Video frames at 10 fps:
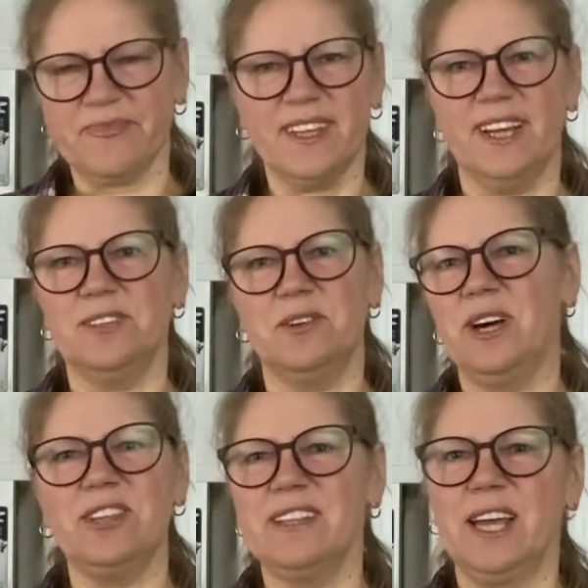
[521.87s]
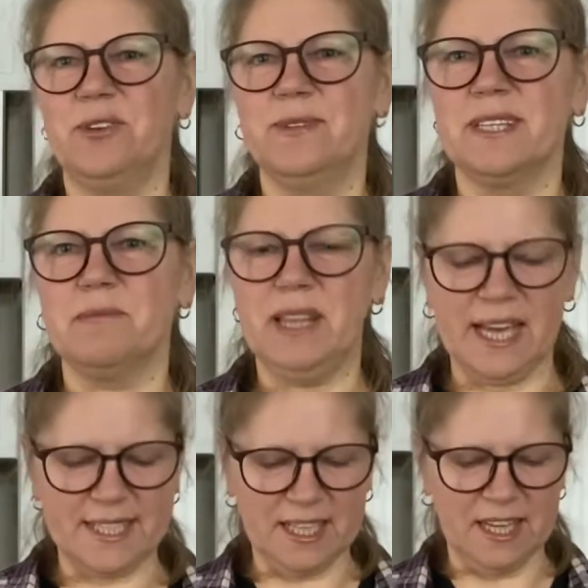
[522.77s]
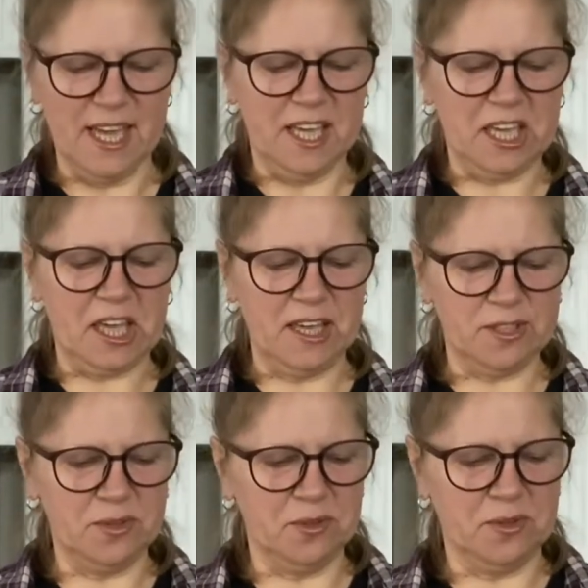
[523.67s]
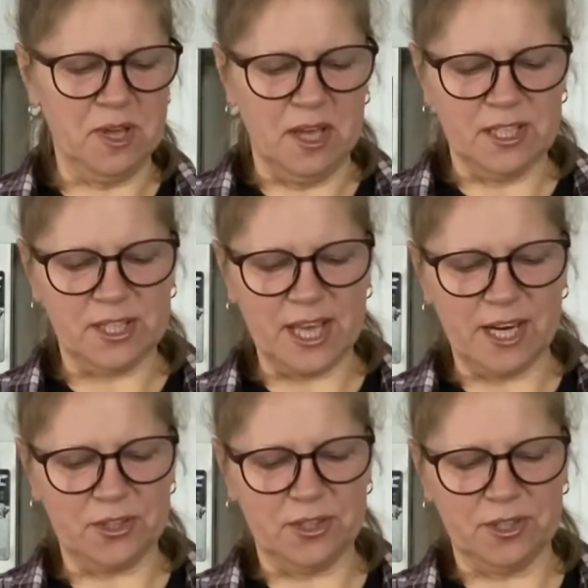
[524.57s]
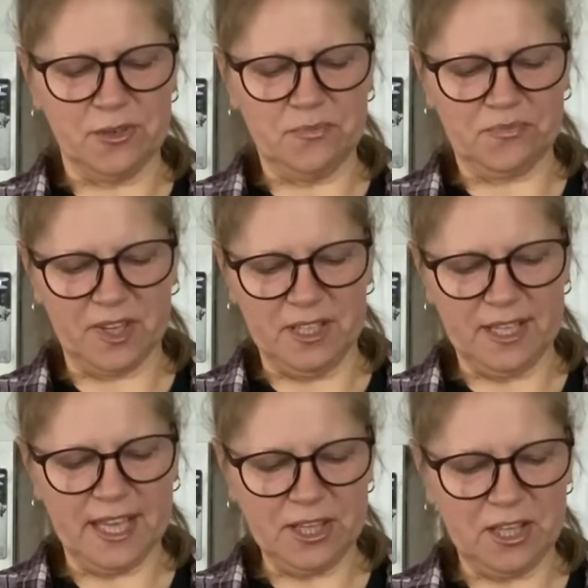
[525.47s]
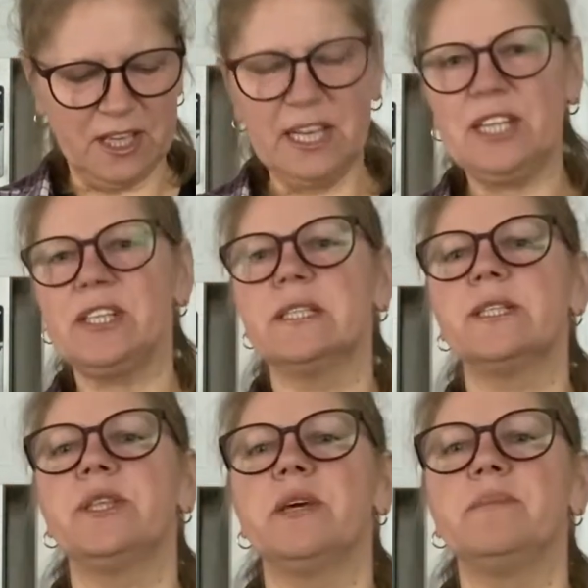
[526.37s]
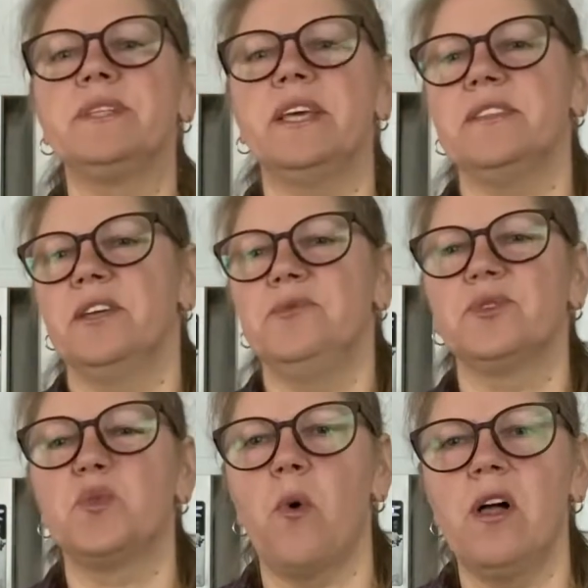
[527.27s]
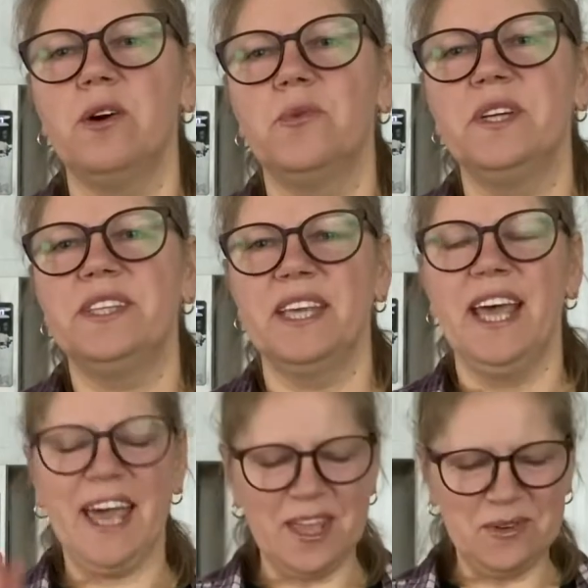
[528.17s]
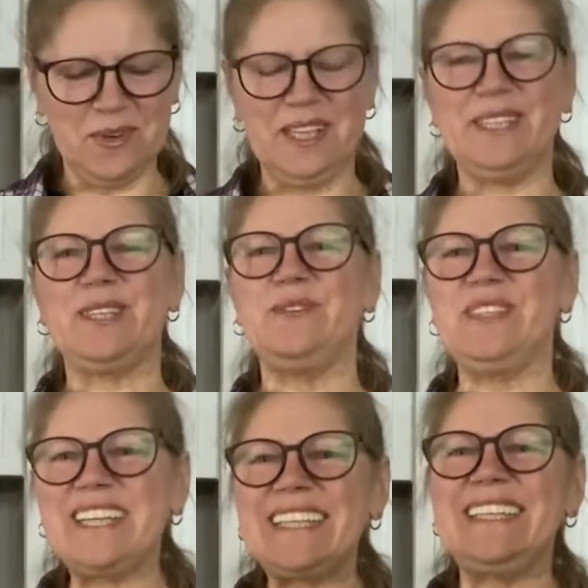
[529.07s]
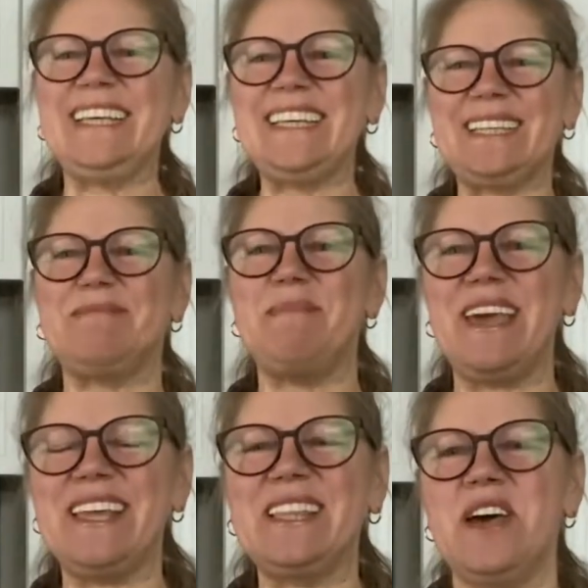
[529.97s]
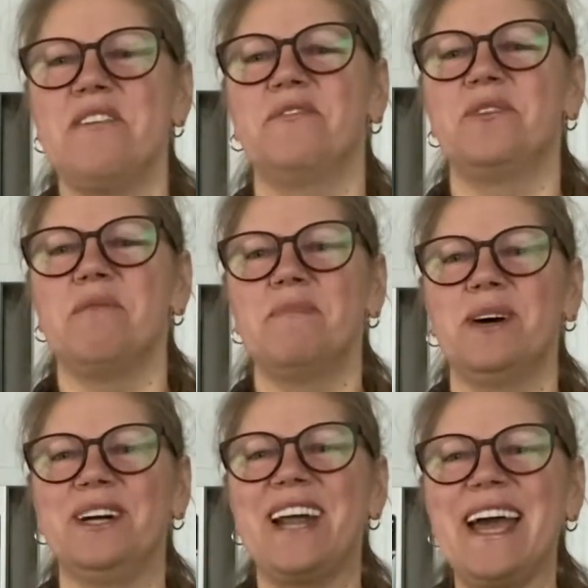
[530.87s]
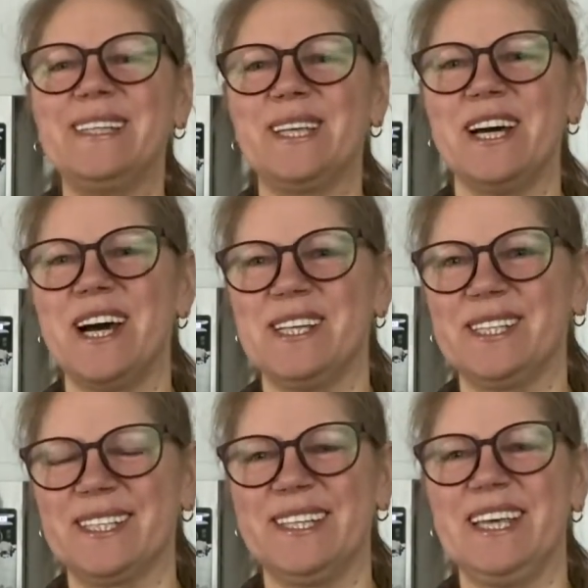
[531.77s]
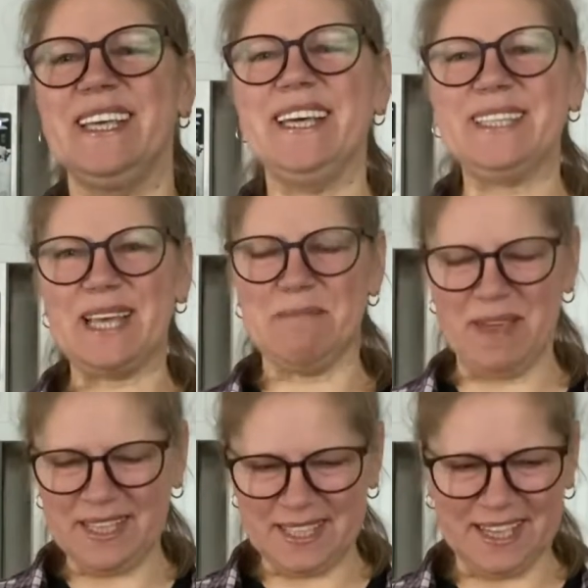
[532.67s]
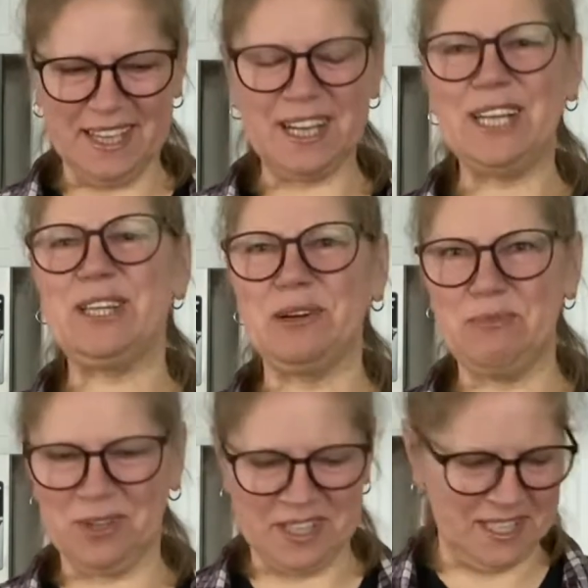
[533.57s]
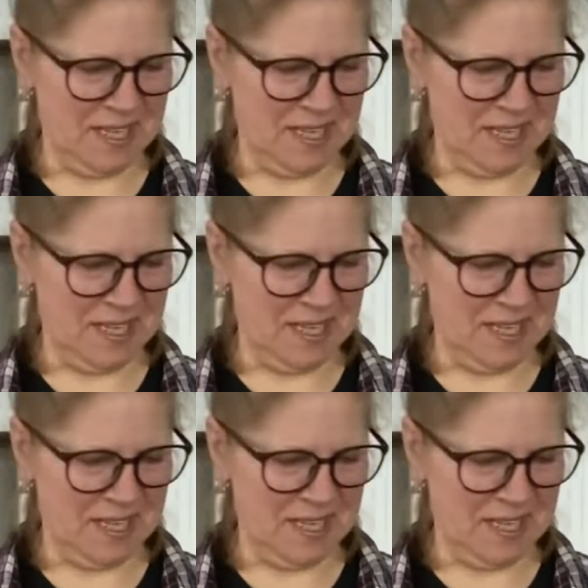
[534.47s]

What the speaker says: I don't know, I don't like using plastic in case you start getting little strips and then you swallow it. Anyway, so this is made from rice husks. It's amazing cutting board.